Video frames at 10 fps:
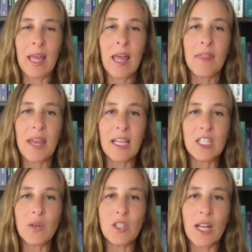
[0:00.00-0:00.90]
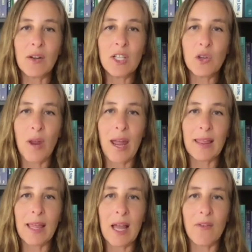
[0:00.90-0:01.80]
Thanks to a generous grant that
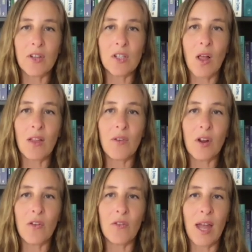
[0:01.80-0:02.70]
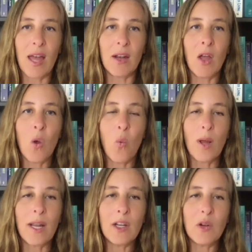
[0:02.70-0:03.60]
covers all of our overhead,
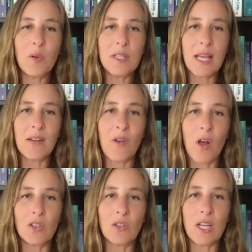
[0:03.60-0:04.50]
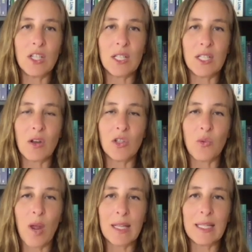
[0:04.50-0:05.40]
100% of all donations go
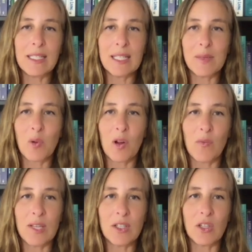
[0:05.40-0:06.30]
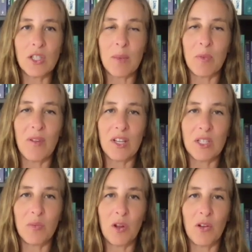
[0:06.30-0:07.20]
directly to support research and prevention
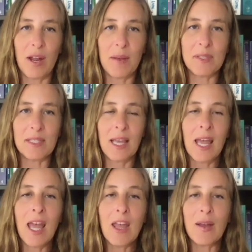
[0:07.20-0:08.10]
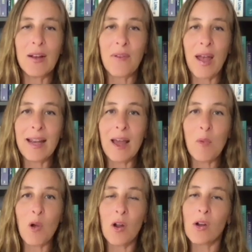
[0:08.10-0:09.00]
programs. You can find out
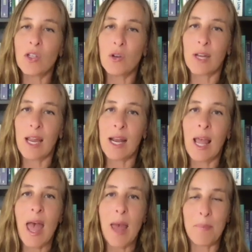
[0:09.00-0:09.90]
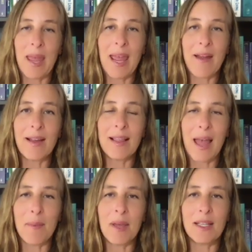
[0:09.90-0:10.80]
more or donate at
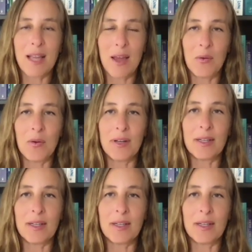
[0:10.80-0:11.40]
bayarealyme.org.